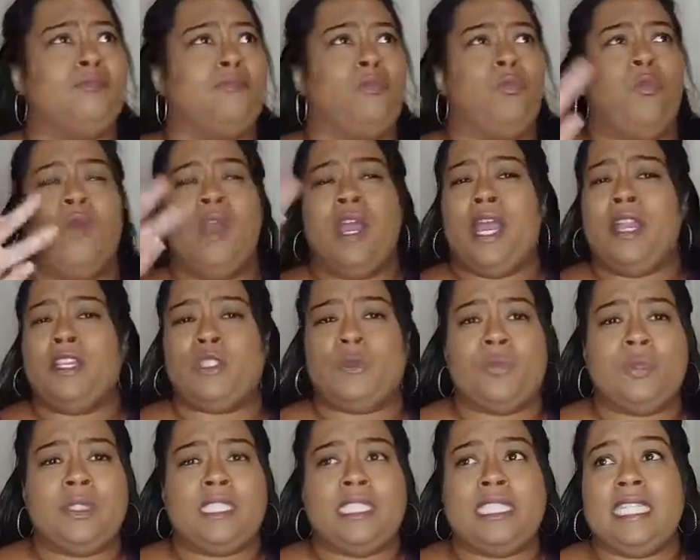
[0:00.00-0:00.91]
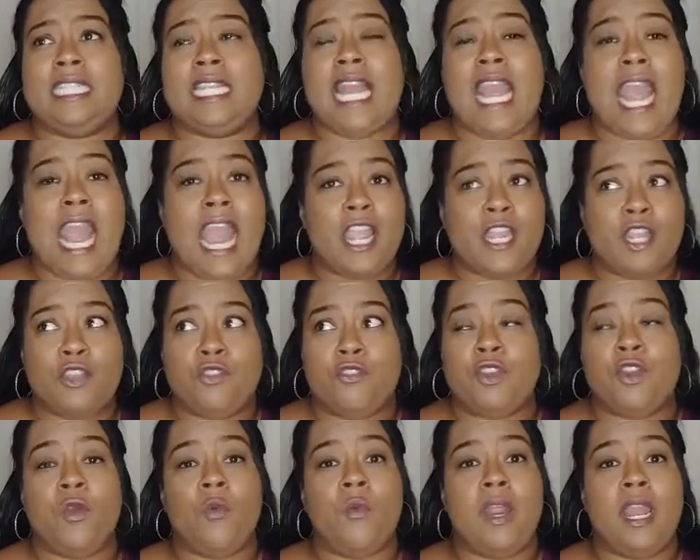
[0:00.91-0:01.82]
100%
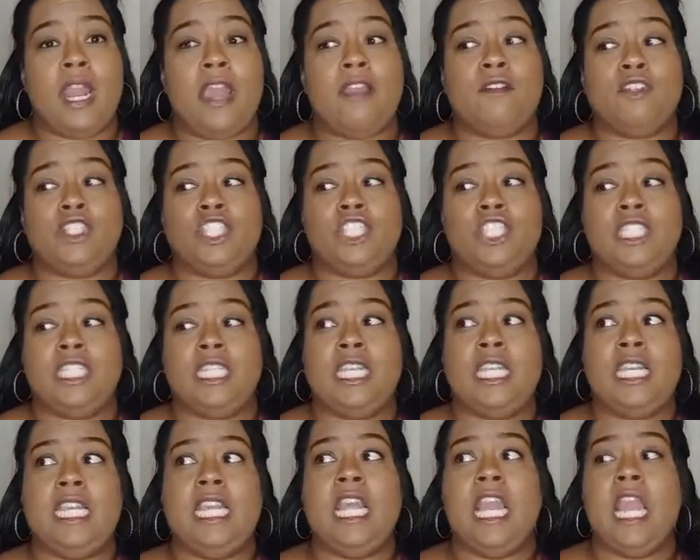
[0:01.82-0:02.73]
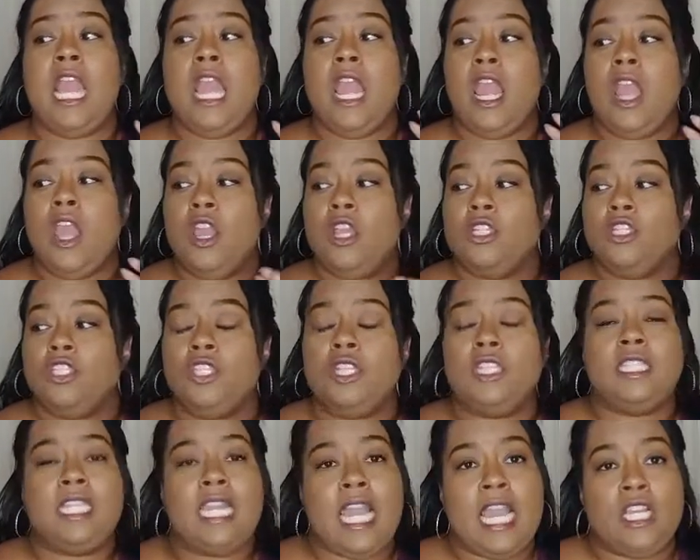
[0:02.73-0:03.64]
accurate or whatever, she
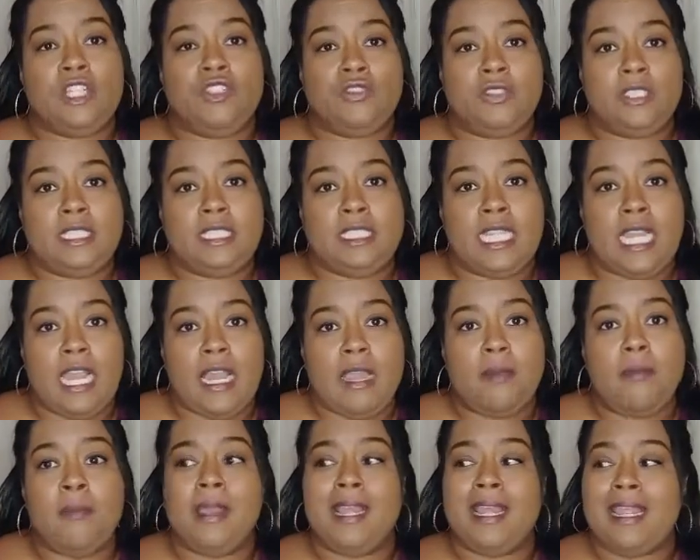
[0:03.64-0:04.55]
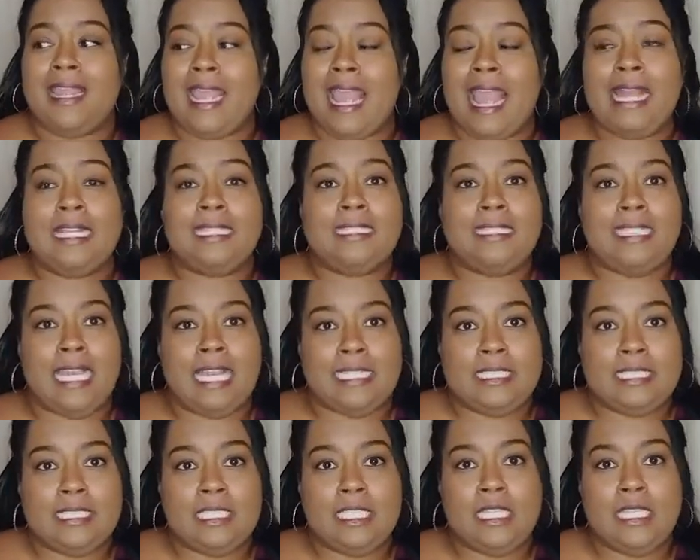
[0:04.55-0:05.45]
took the extra step, got
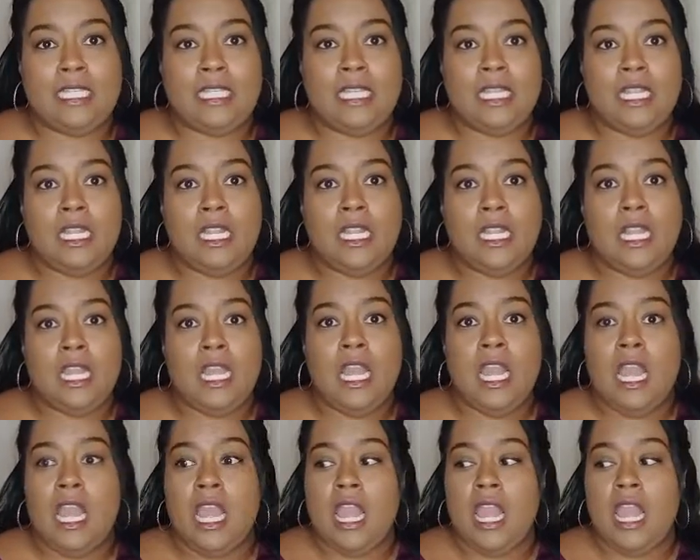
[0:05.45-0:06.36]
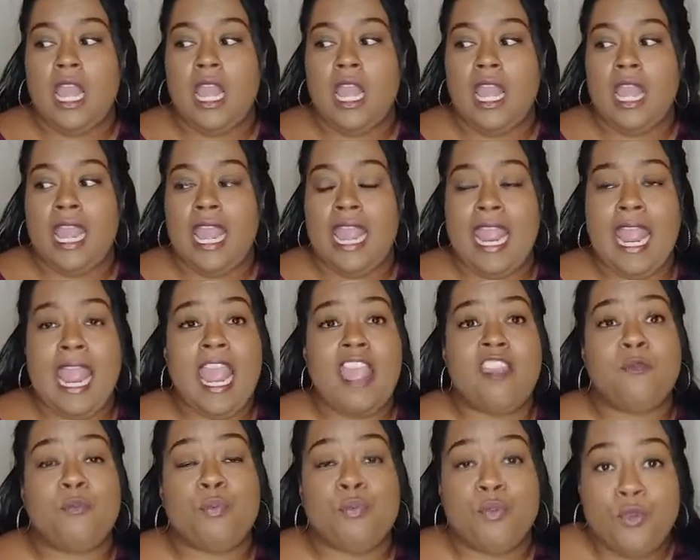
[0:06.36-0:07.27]
tested, and
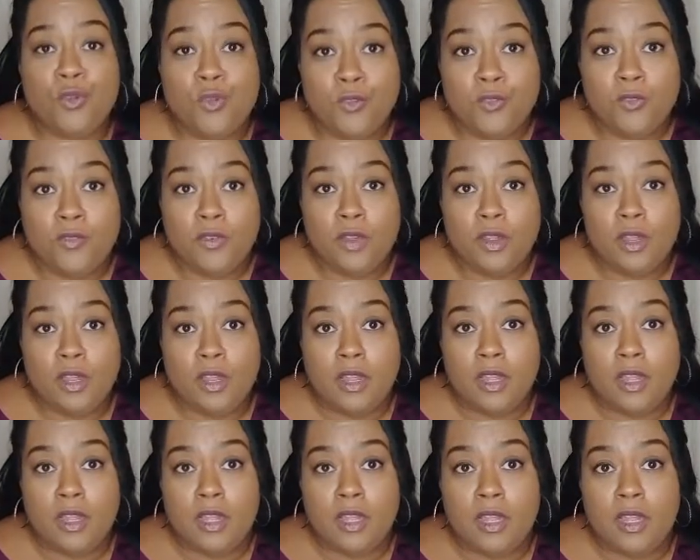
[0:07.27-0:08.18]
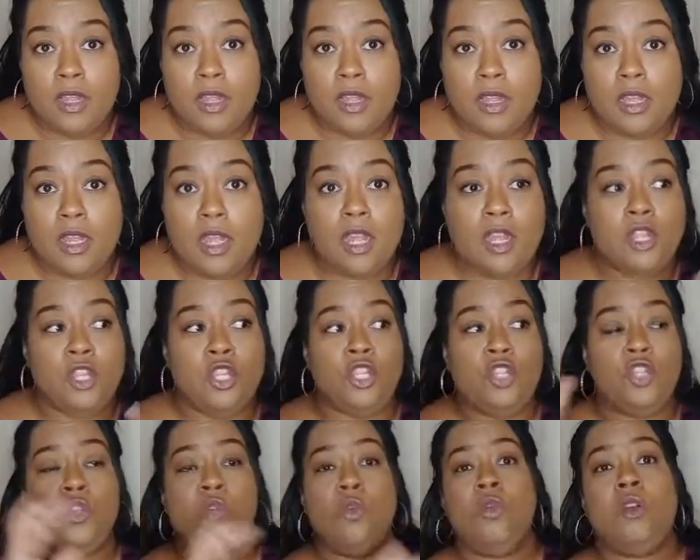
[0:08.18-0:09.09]
have proof.
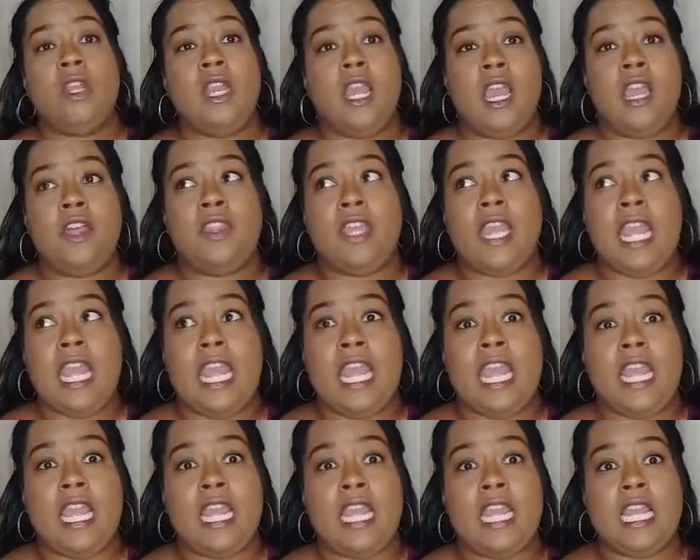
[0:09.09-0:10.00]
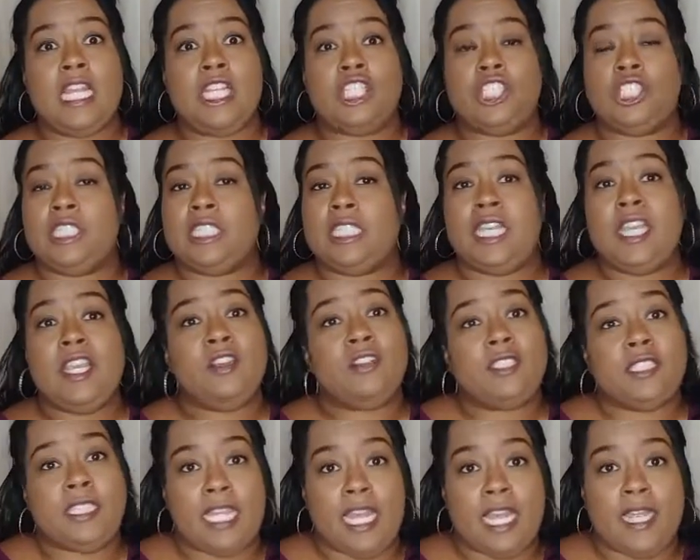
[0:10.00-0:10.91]
You, on the other hand, it's just hearsay.